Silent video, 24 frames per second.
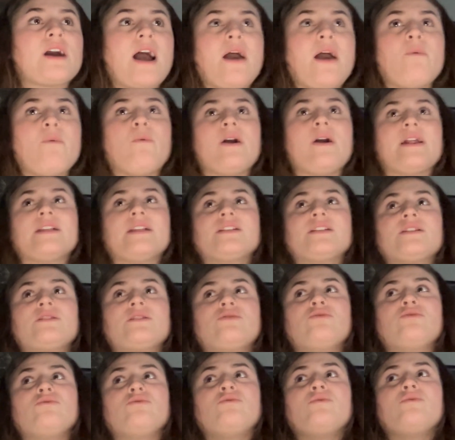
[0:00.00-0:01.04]
I want it
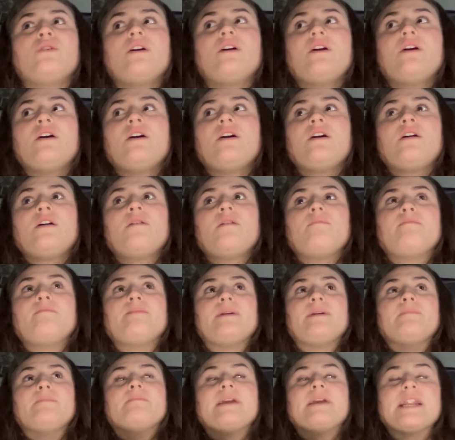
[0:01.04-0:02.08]
to
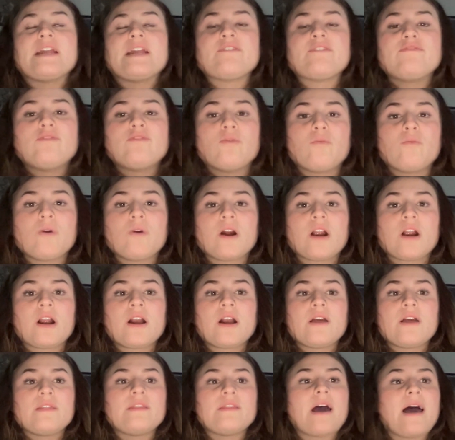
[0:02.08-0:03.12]
be meaningful work
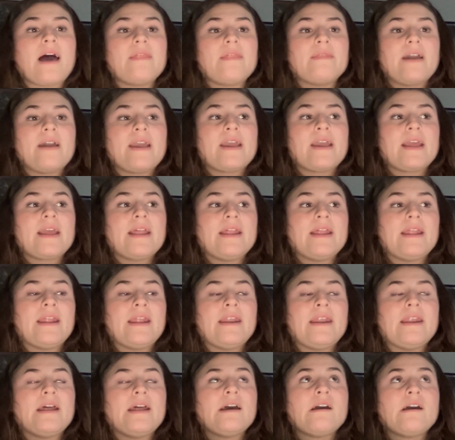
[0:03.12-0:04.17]
that they
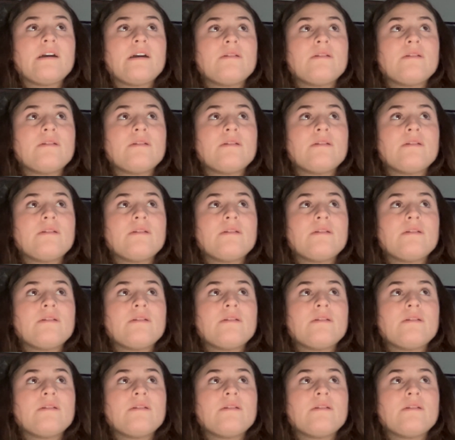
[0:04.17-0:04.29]
can